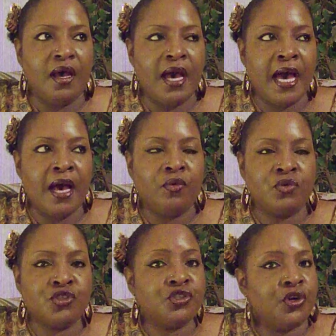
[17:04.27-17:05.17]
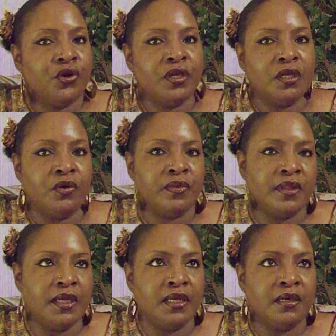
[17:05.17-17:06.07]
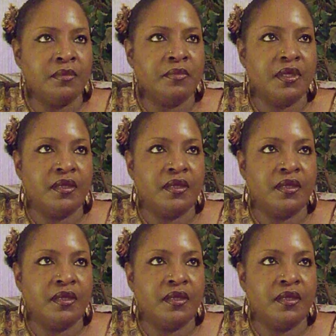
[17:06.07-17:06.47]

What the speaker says: I was turning on them